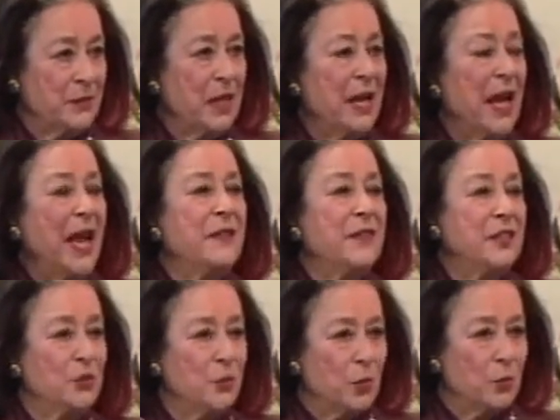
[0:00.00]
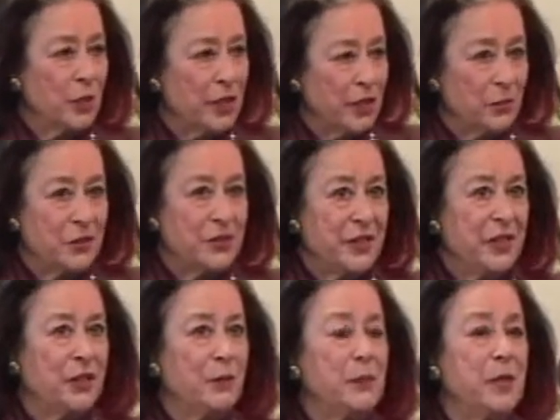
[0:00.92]
Yes. And then you were working with
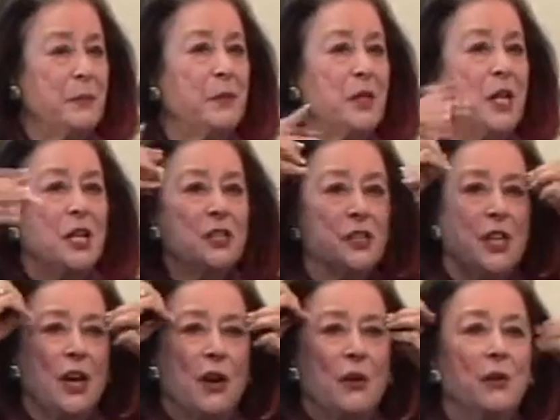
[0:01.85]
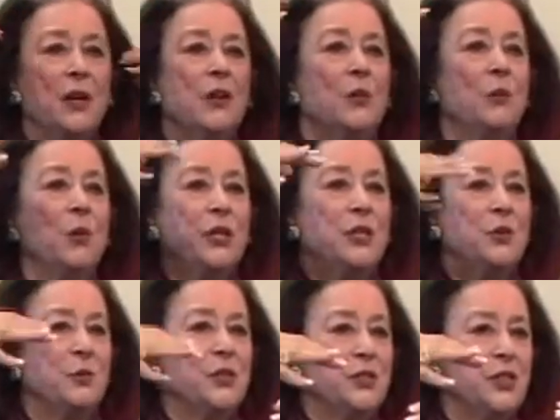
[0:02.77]
theater people. So what
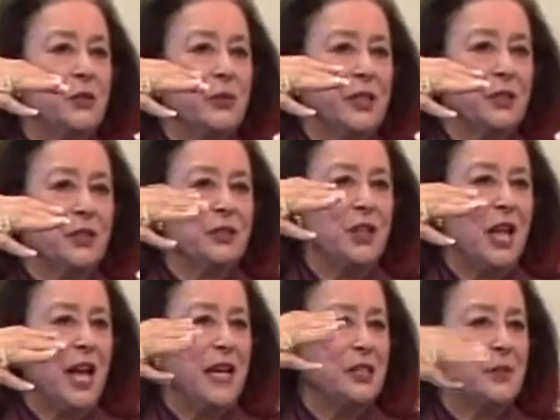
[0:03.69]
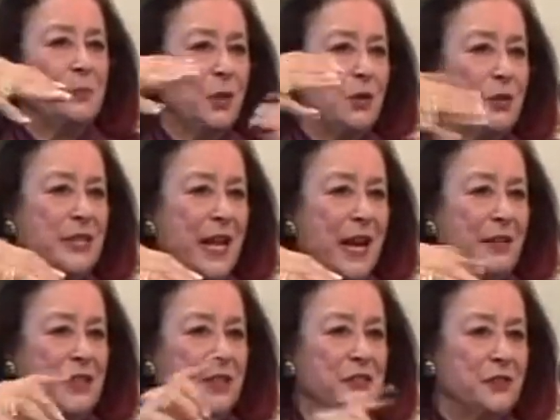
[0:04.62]
you were doing, your clients broke
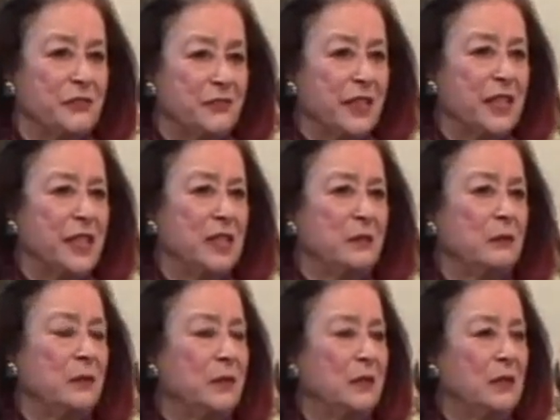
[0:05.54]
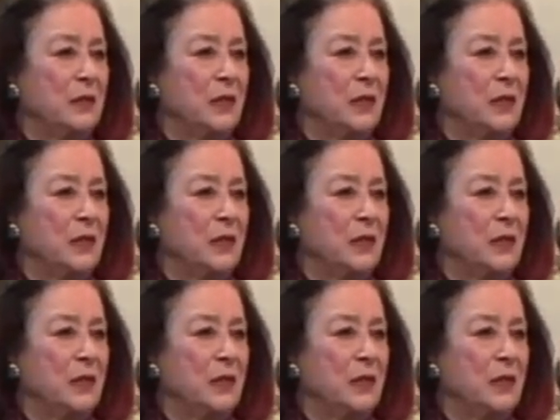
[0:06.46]
down into film,